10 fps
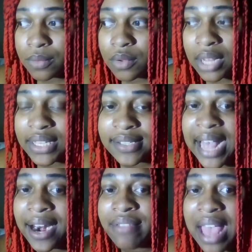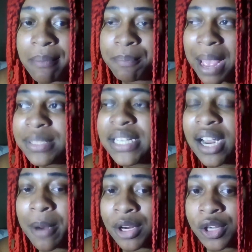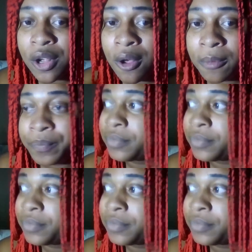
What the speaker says: On the set of that Pepsi commercial,